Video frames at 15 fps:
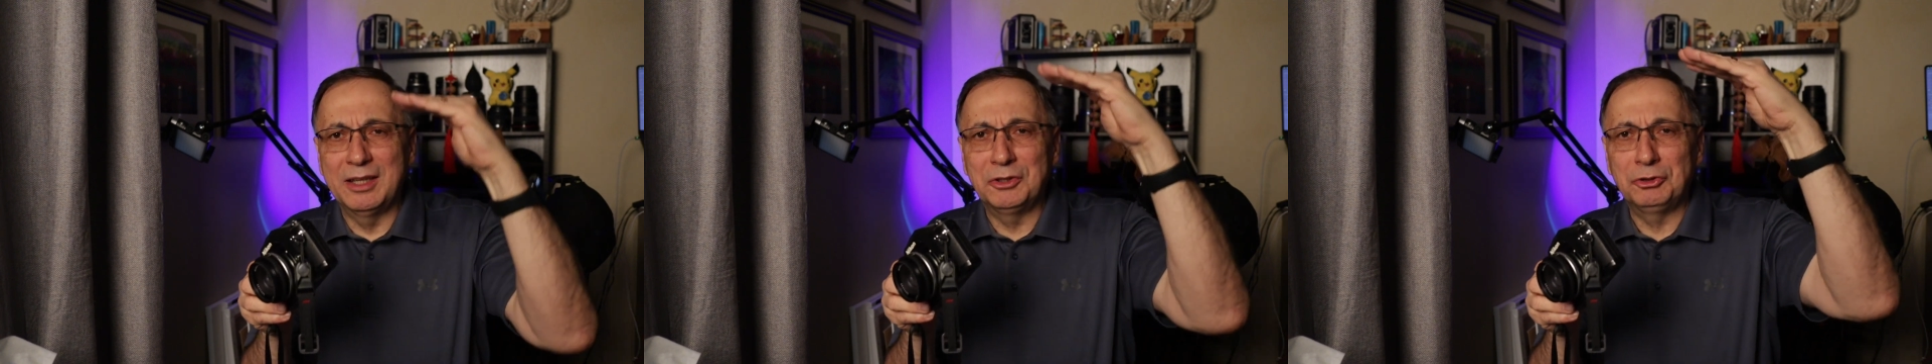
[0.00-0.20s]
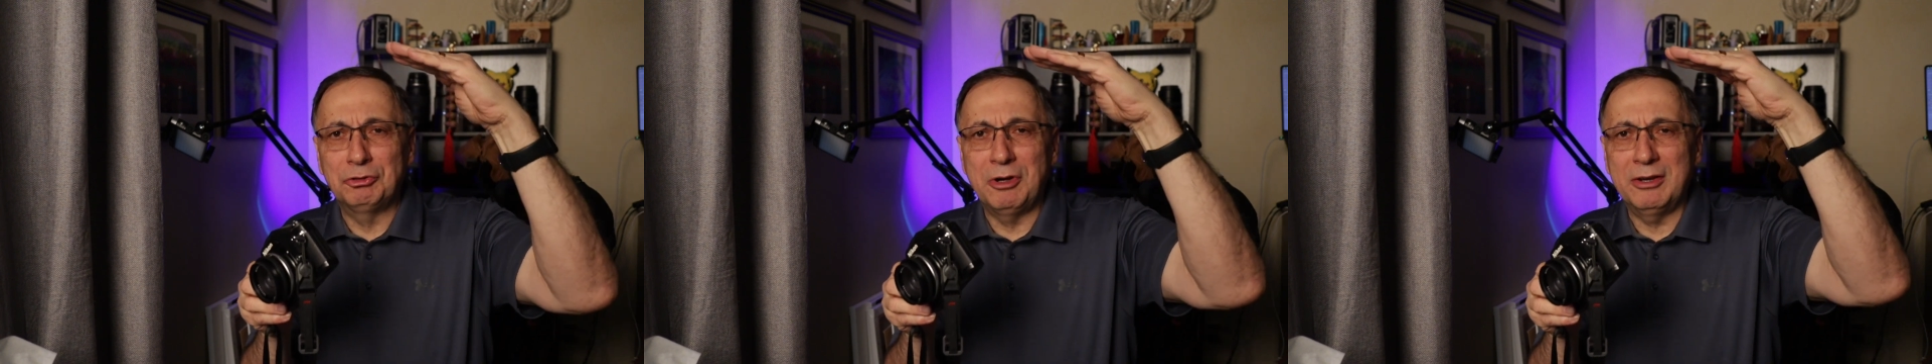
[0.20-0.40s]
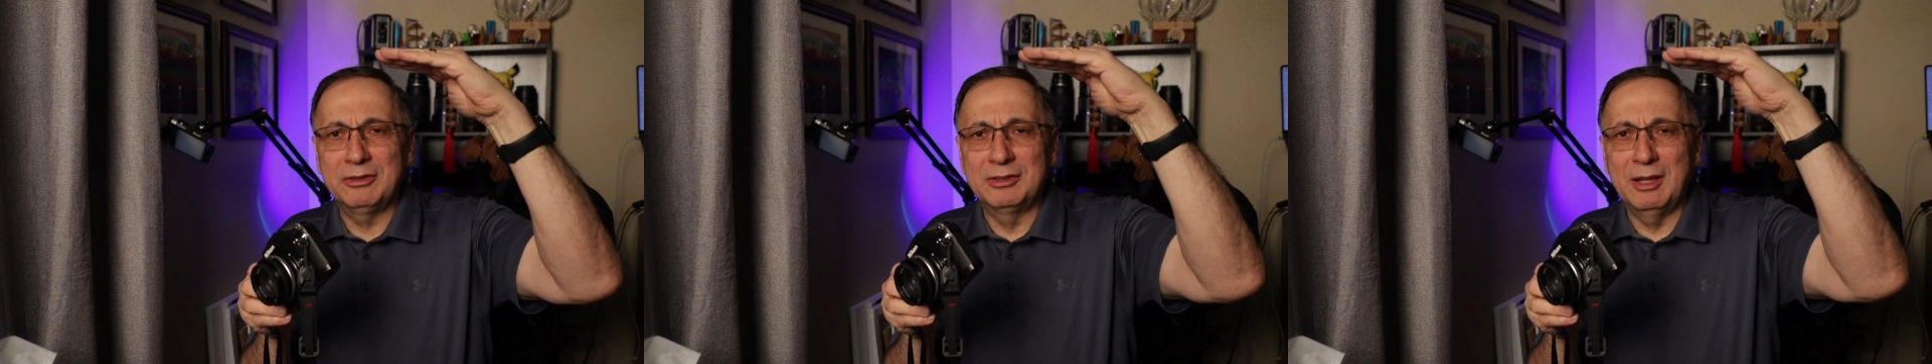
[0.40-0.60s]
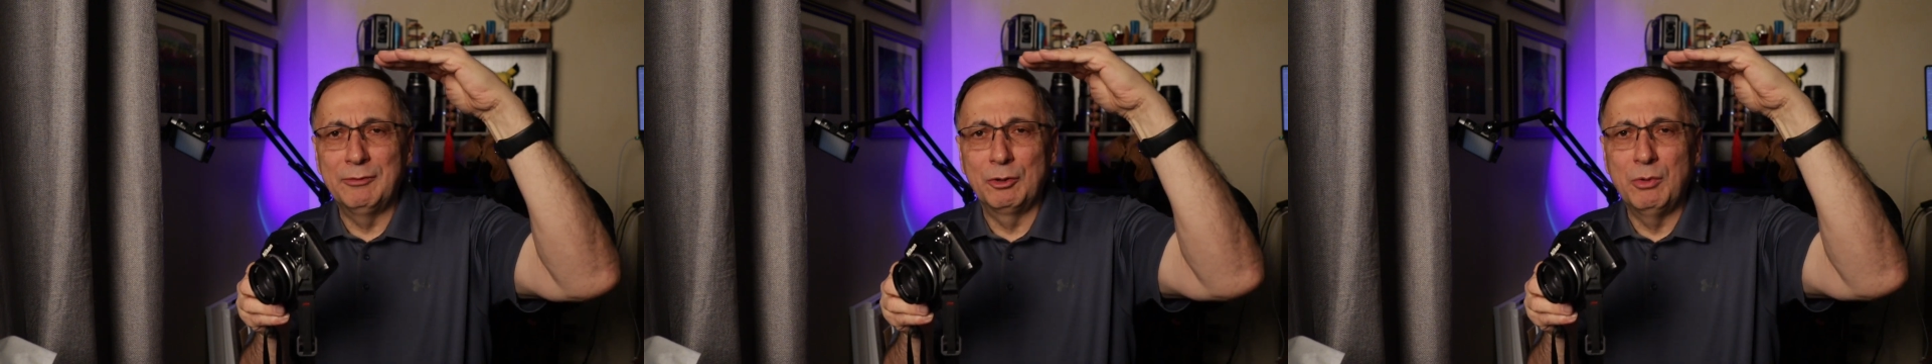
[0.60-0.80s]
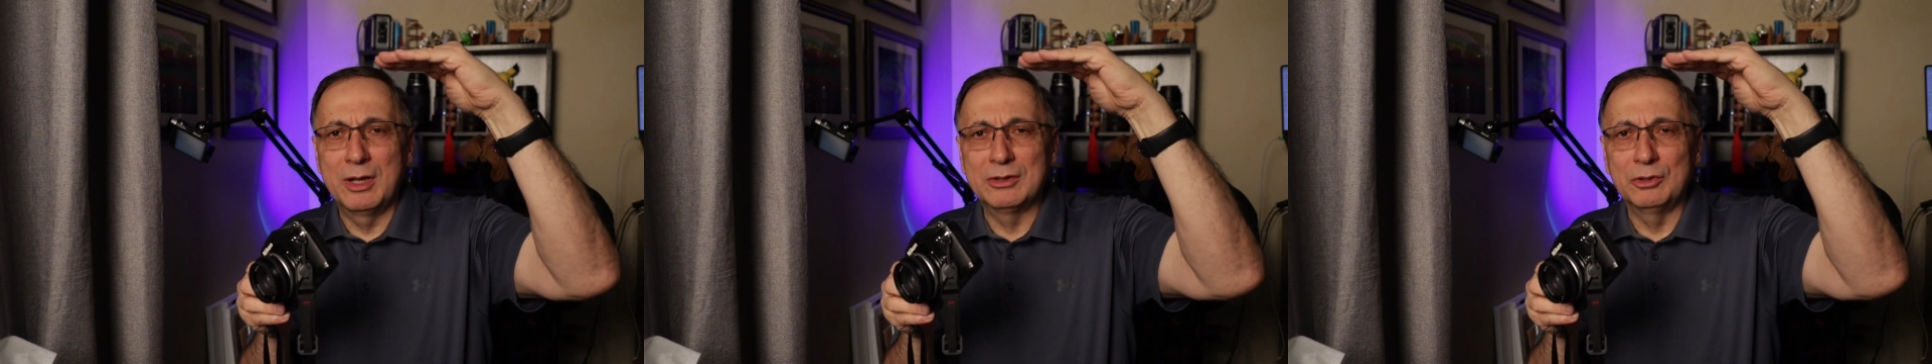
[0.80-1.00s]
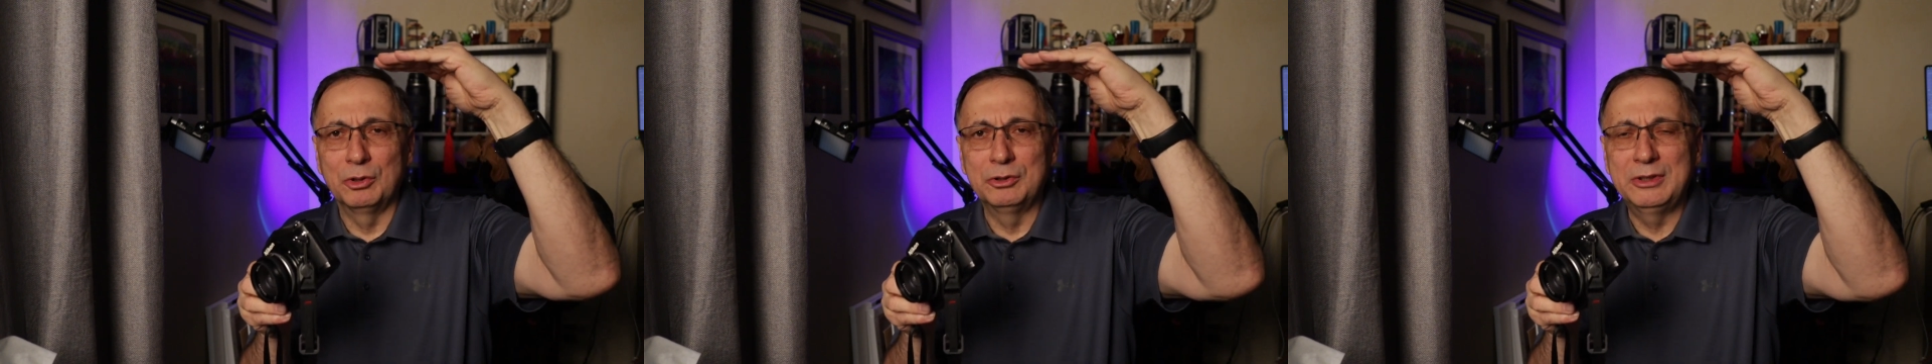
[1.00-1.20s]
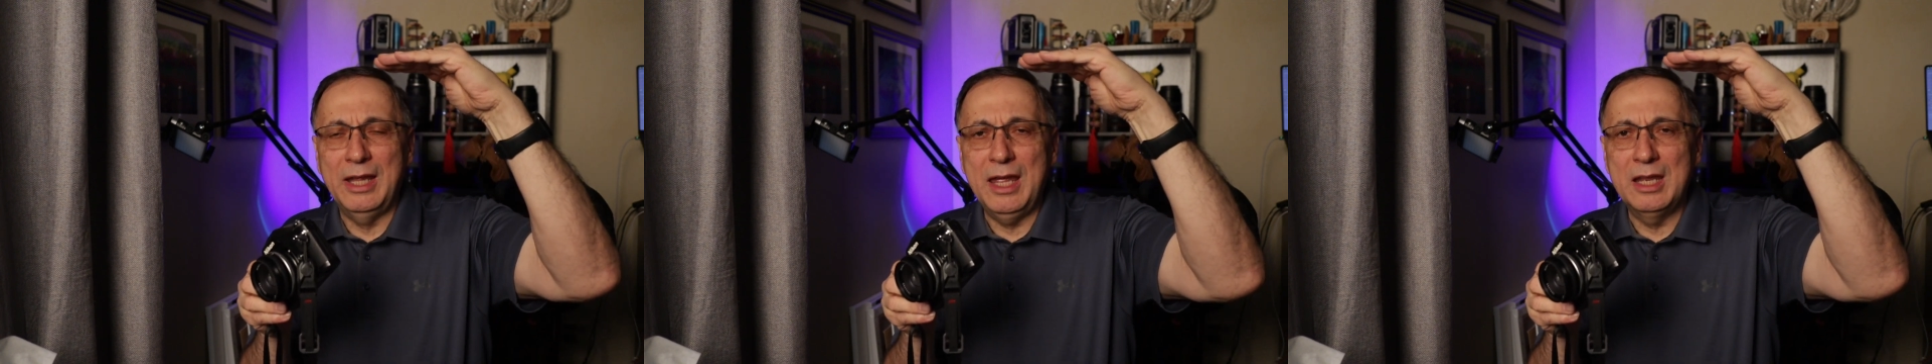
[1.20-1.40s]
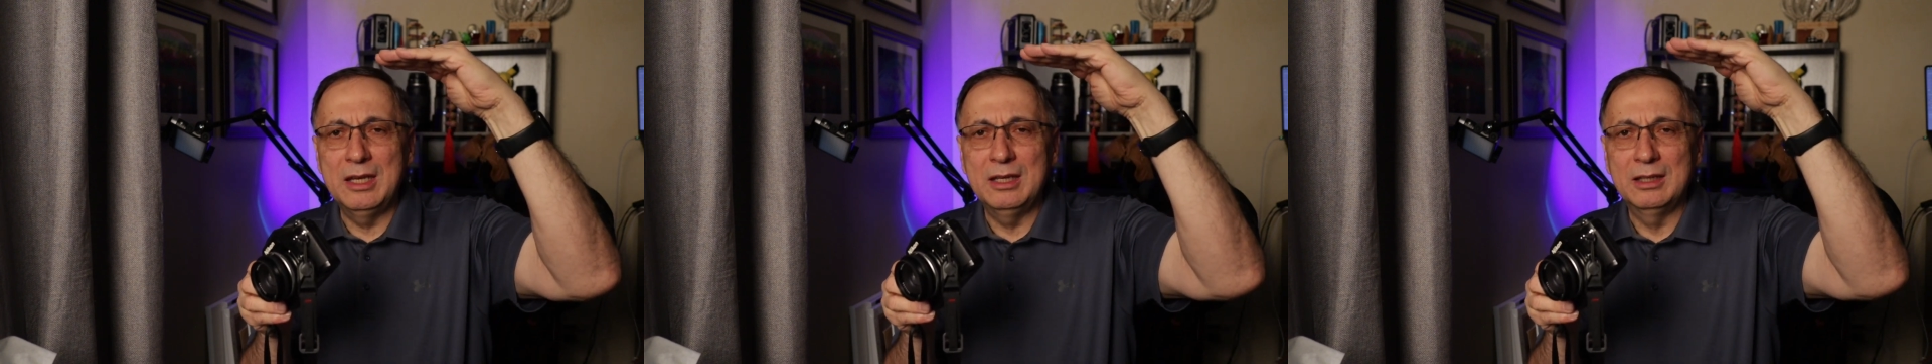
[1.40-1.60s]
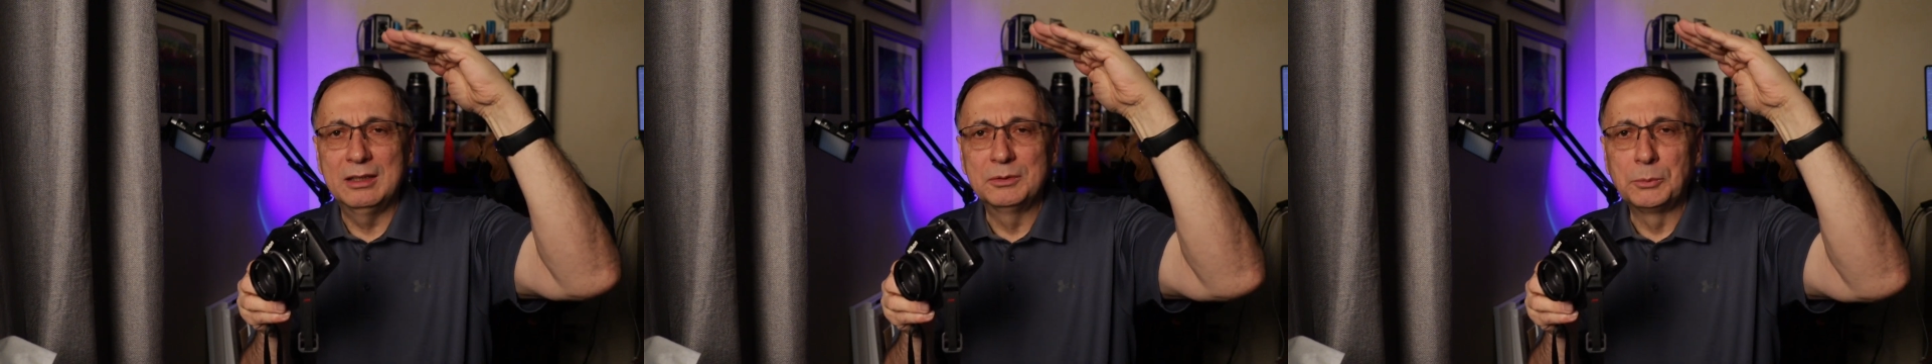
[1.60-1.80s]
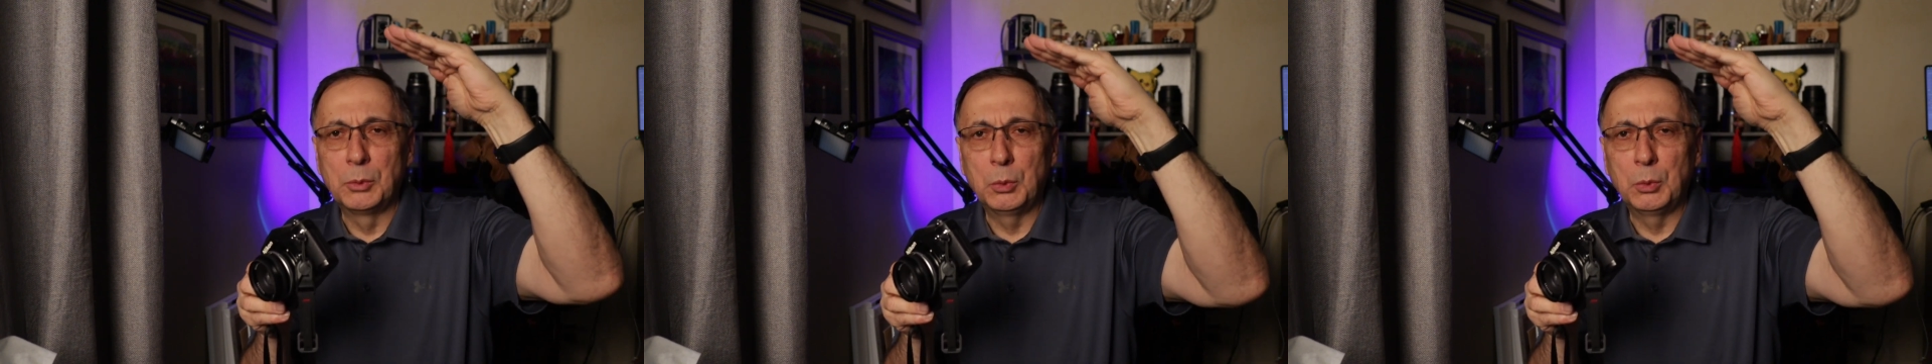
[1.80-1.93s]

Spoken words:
The stress level was on 10.